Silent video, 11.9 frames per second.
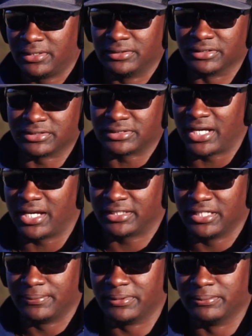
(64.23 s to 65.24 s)
the slide
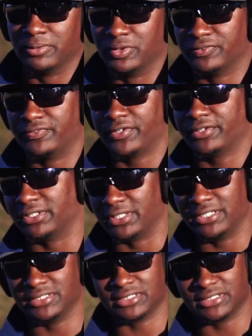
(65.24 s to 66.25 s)
can be moved very
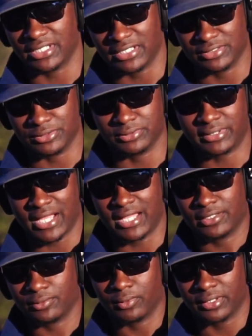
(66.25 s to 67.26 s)
easy, they do
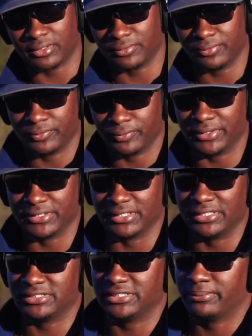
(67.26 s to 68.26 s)
kind of work with
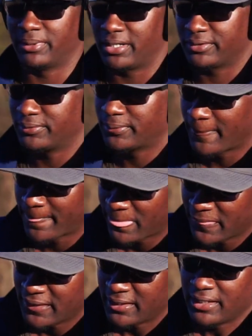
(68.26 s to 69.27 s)
the EZ model.
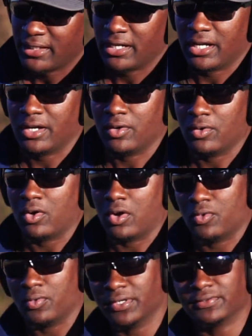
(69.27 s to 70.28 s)

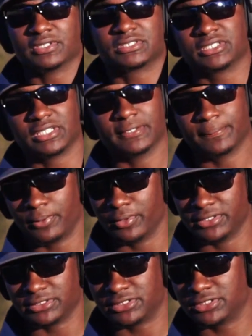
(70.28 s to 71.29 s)
One of the selling
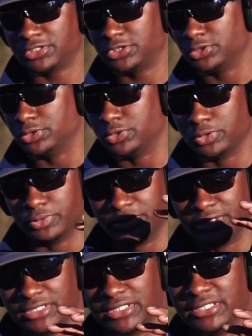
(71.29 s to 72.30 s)
points to
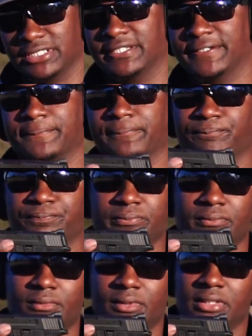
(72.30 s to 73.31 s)
the
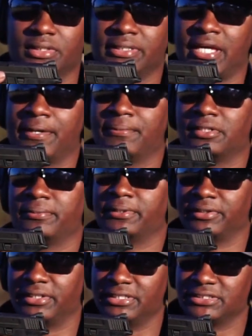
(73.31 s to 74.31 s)

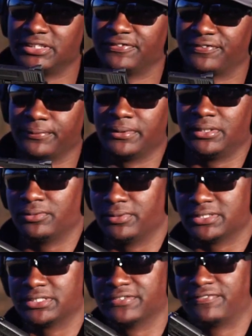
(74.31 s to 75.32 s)
9mm EZ for me
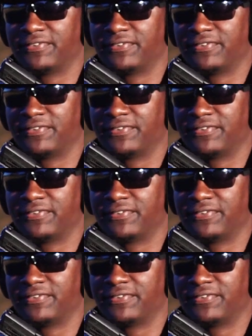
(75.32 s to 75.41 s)
was the